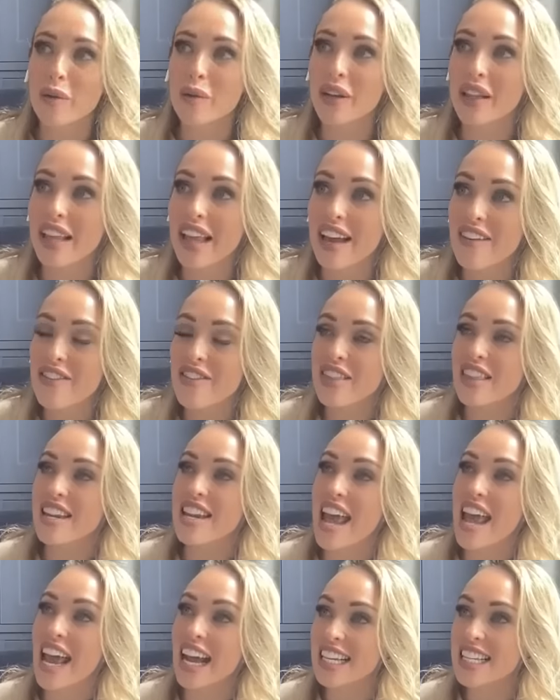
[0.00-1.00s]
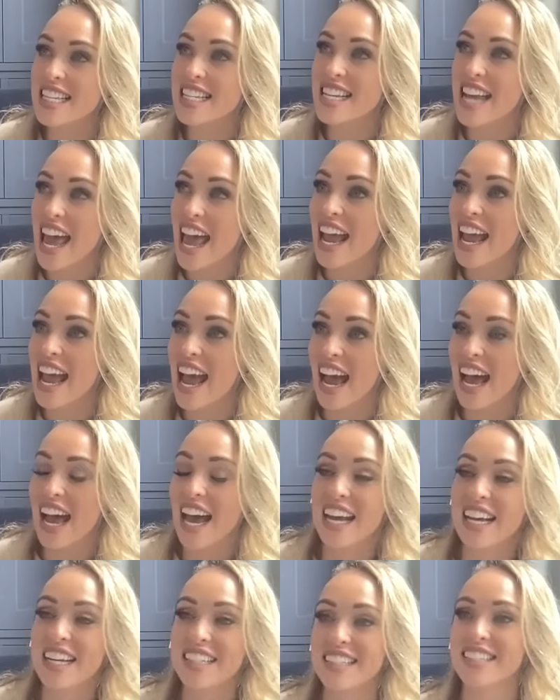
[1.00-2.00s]
we'd left the next day,
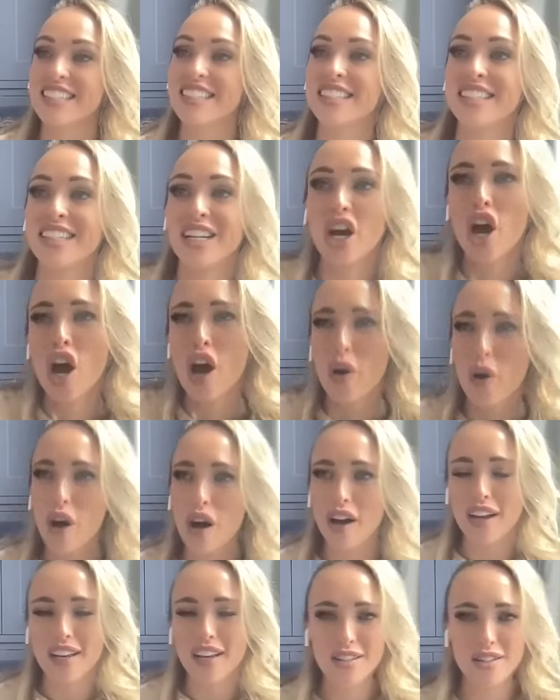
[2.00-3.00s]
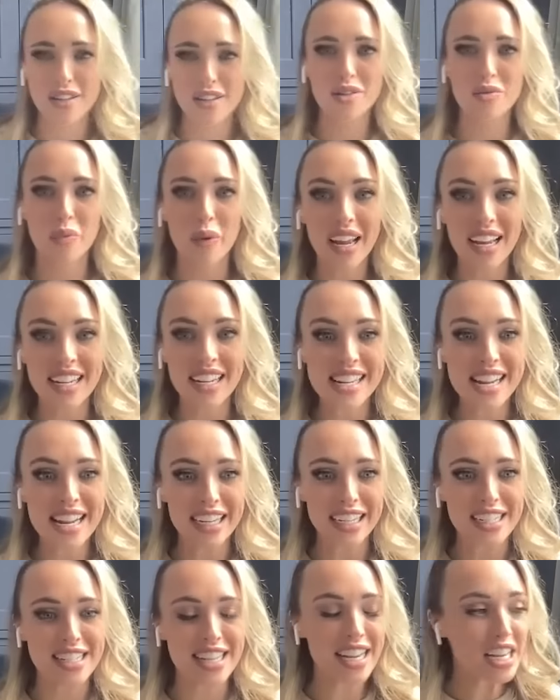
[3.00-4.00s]
and oh, it, it's weird, isn't it?
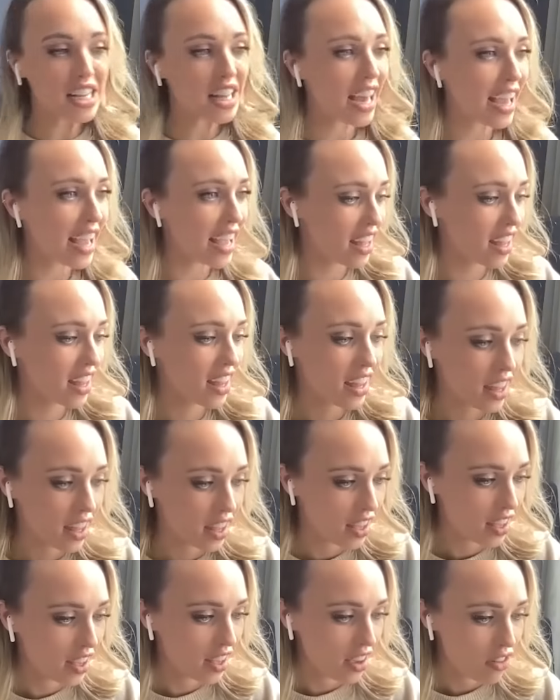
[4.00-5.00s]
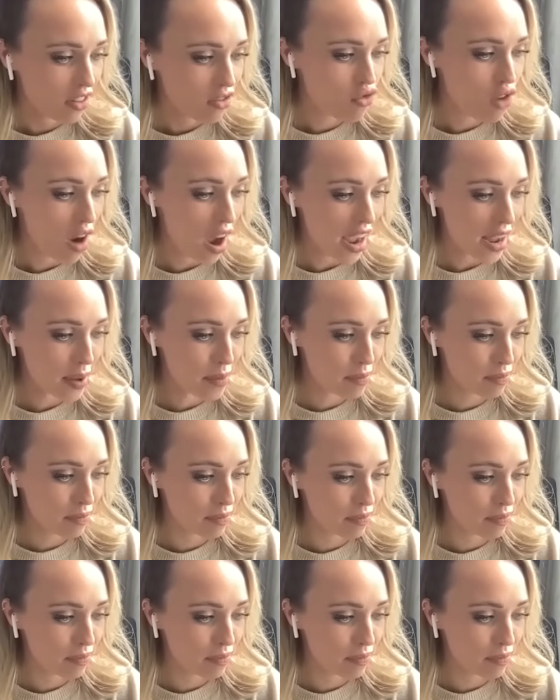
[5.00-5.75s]
Because then you're like, right,